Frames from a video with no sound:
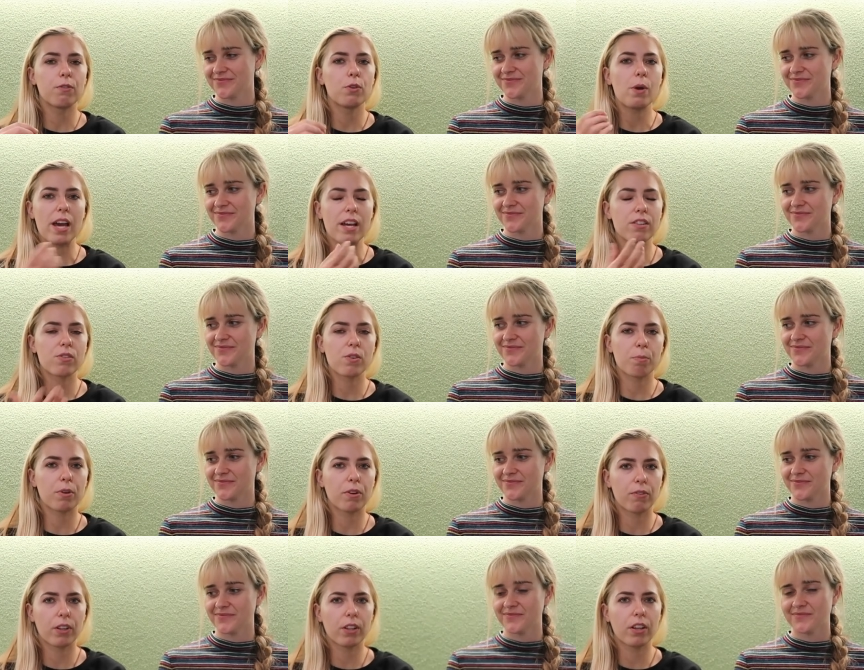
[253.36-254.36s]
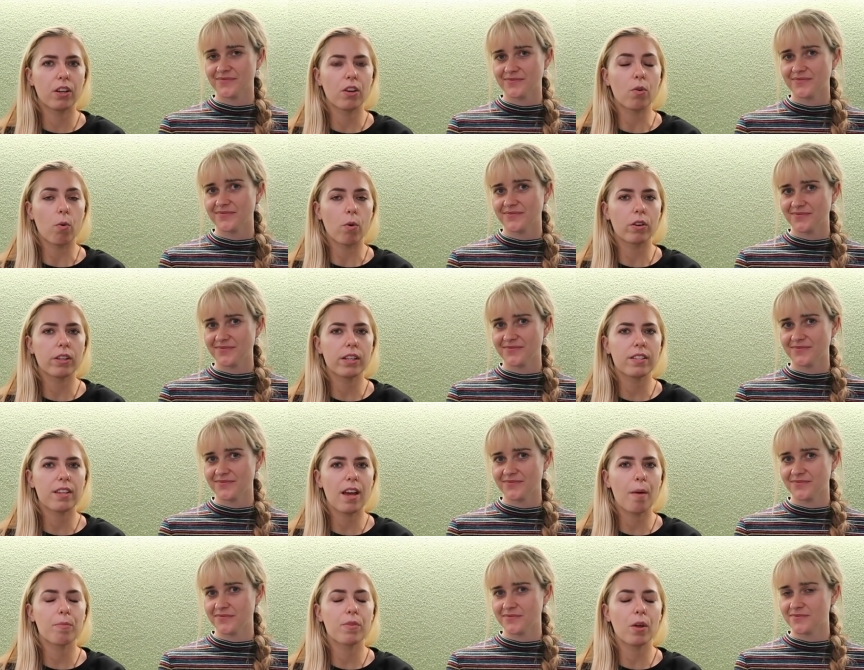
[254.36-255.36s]
Speaker 1: if you answer it perfectly in an oral
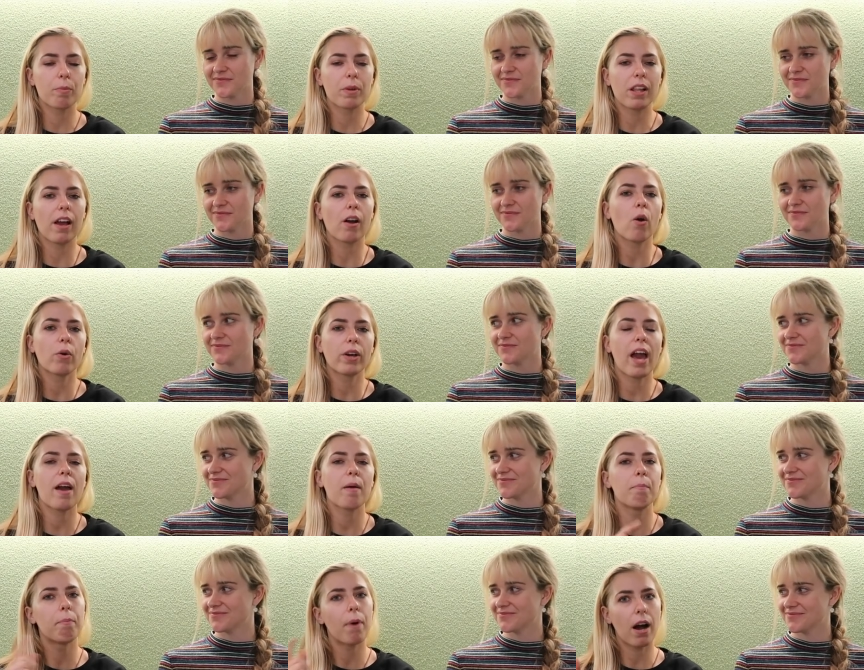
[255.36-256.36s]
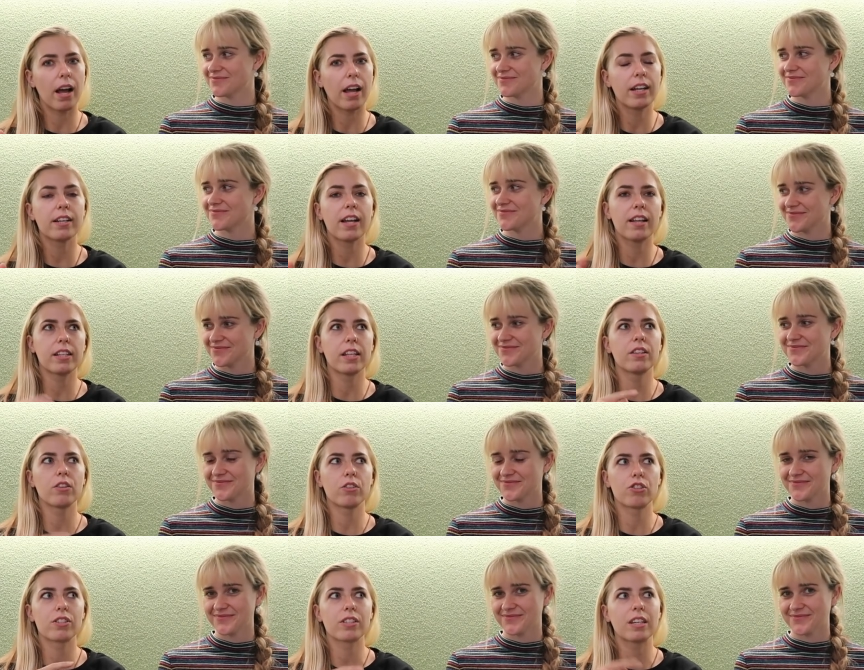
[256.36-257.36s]
exam, they'll be like, okay, but, and then
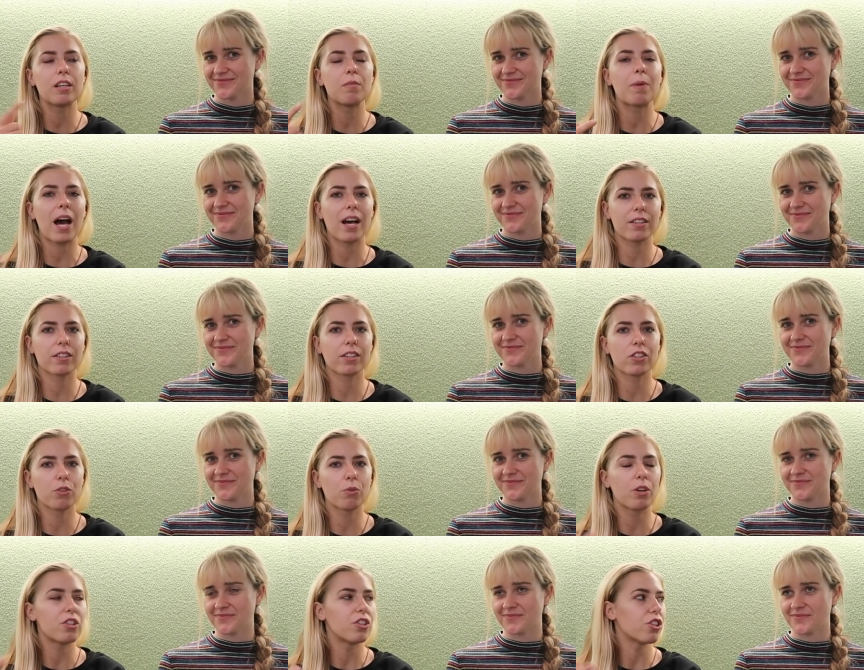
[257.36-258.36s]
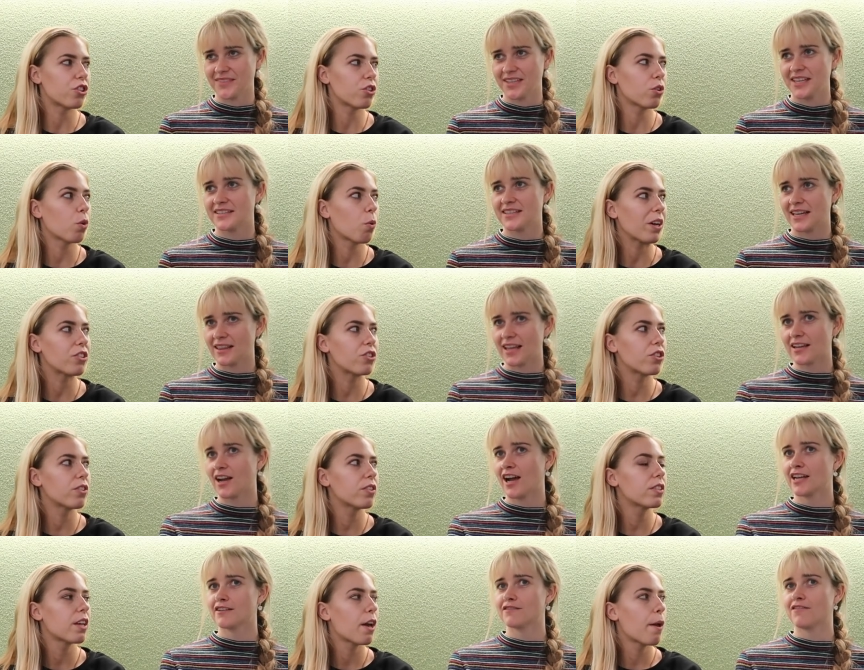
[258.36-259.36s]
they'll just keep asking you additional questions.
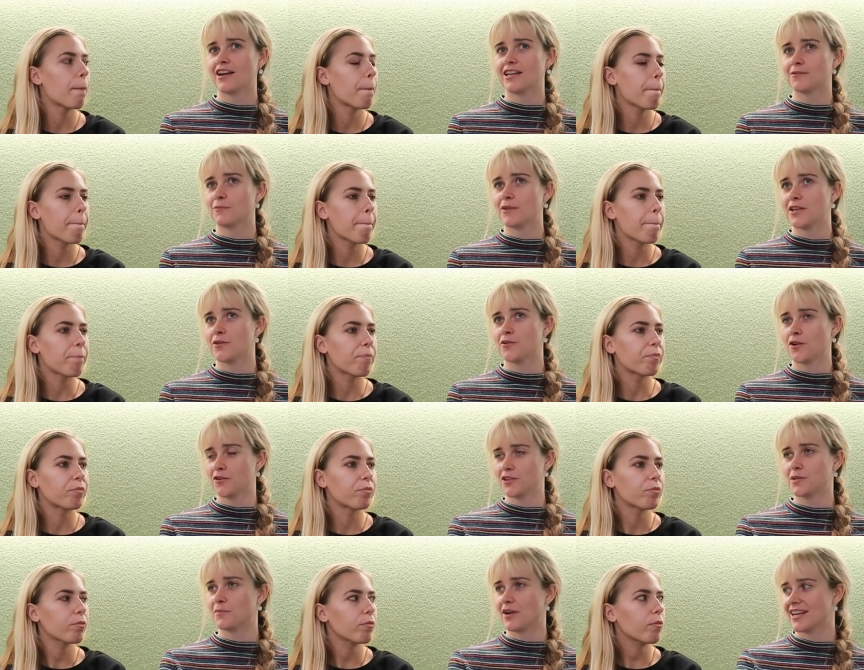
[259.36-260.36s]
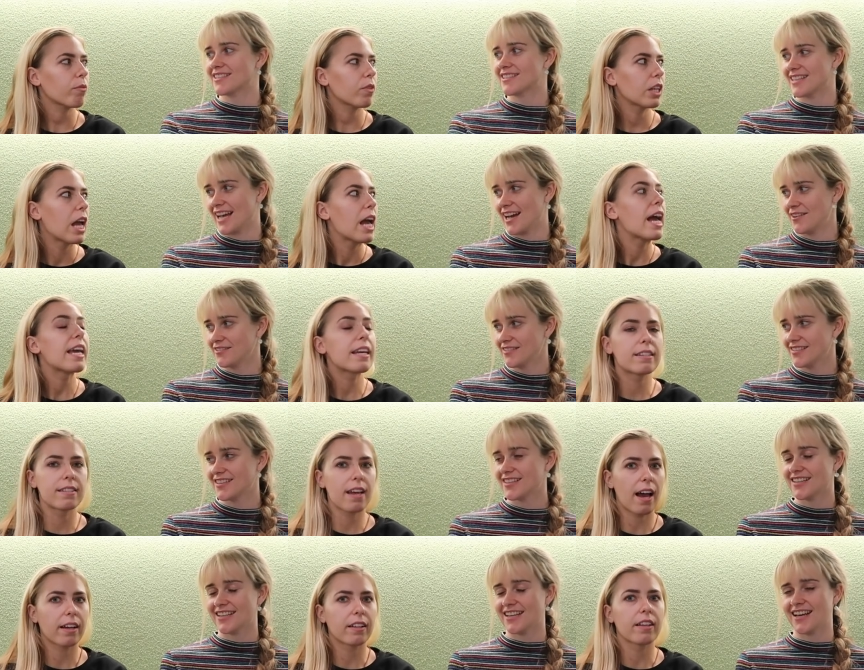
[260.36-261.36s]
They like kind of
Speaker 2: find where your knowledge breaks down.
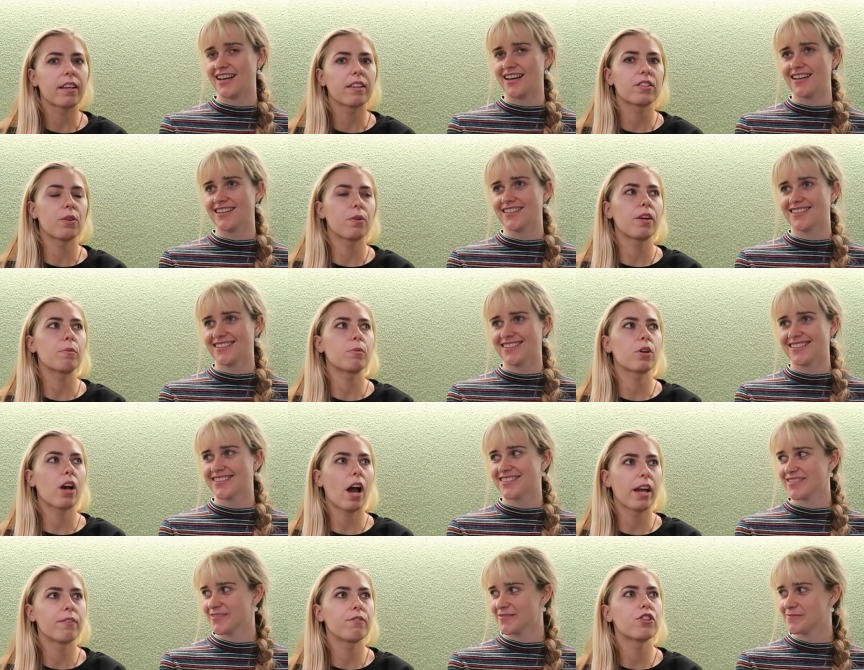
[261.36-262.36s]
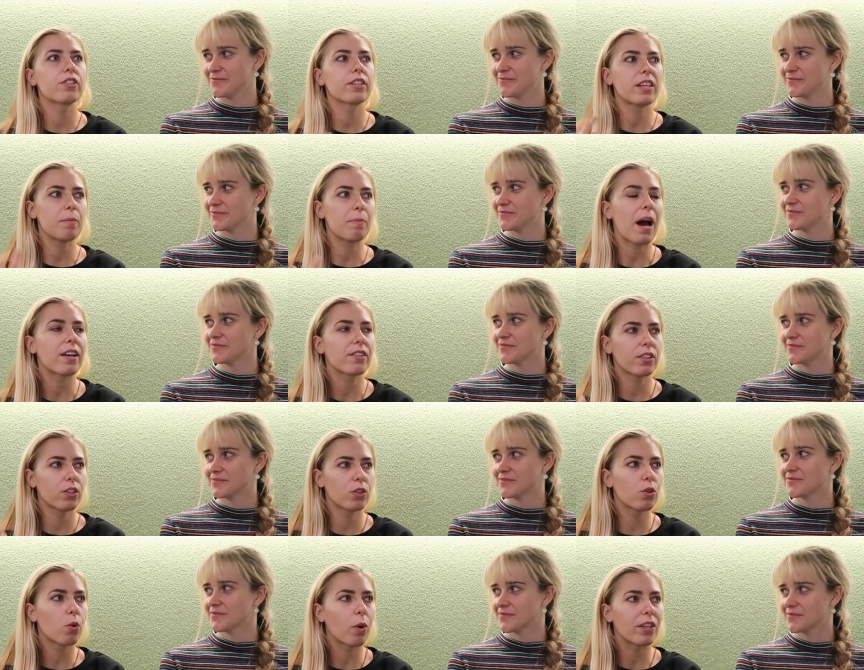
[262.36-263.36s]
Speaker 1: Exactly. Yeah. So they will kind of just keep
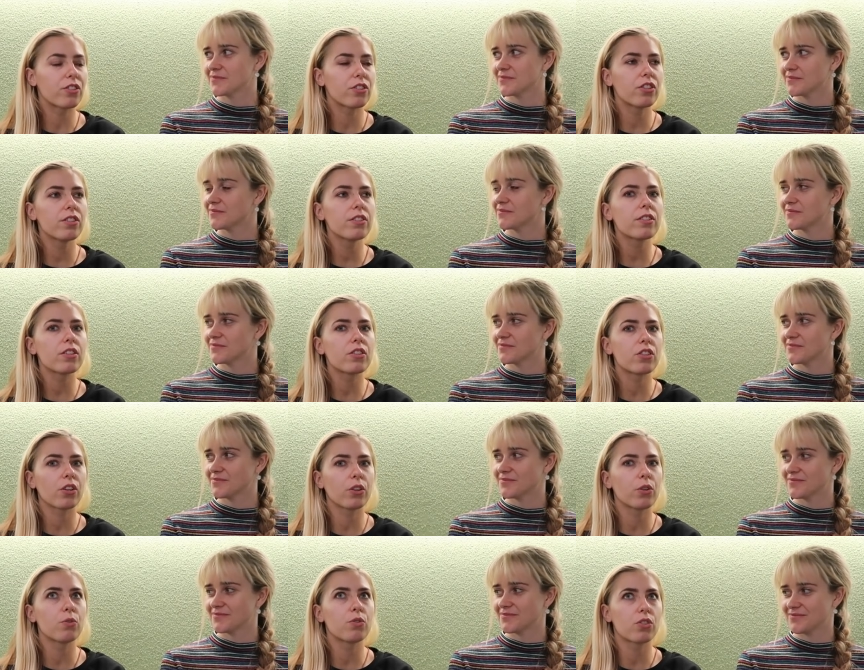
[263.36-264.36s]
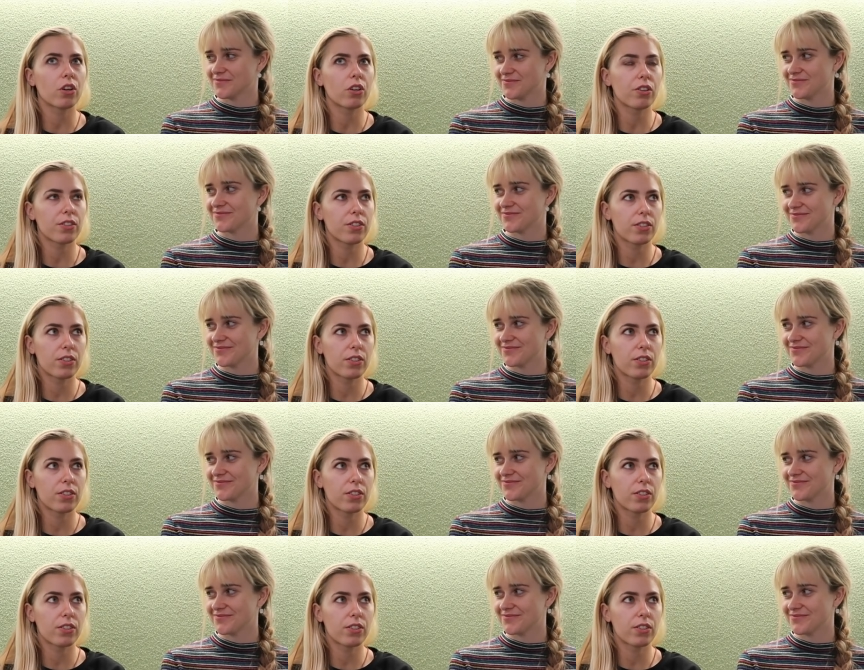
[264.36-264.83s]
asking you questions until you start to